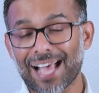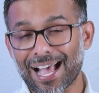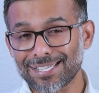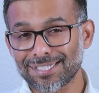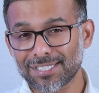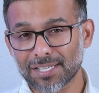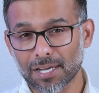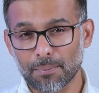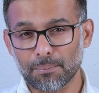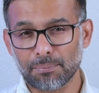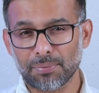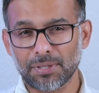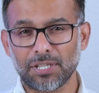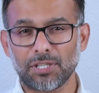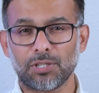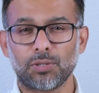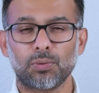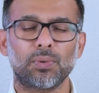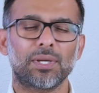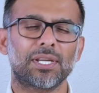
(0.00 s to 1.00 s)
SaaS
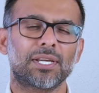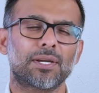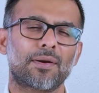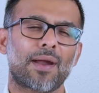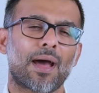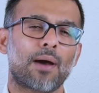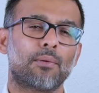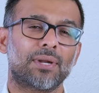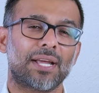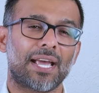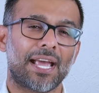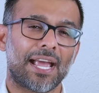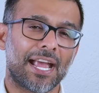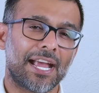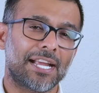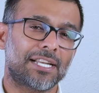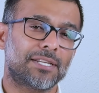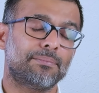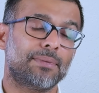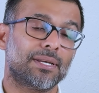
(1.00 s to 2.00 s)
company doing around
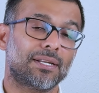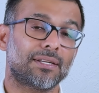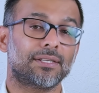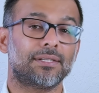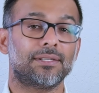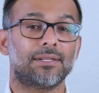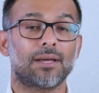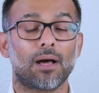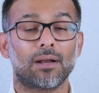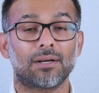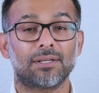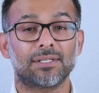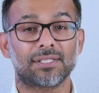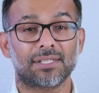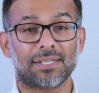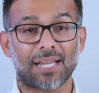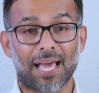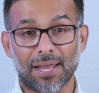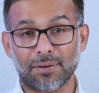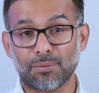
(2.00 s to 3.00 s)
$8 million
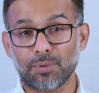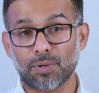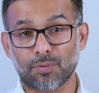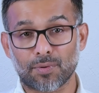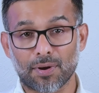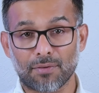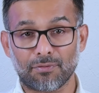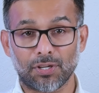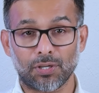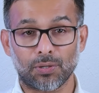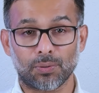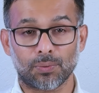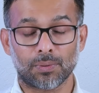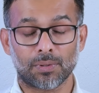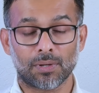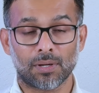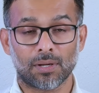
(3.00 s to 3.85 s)
in annual revenue.